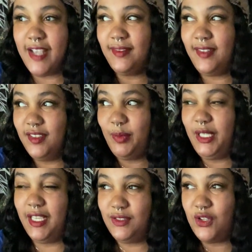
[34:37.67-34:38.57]
as things
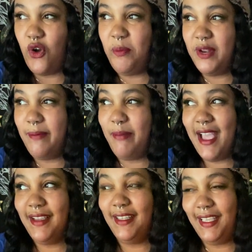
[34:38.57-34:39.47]
begin to open up
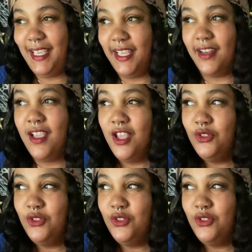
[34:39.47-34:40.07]
back again.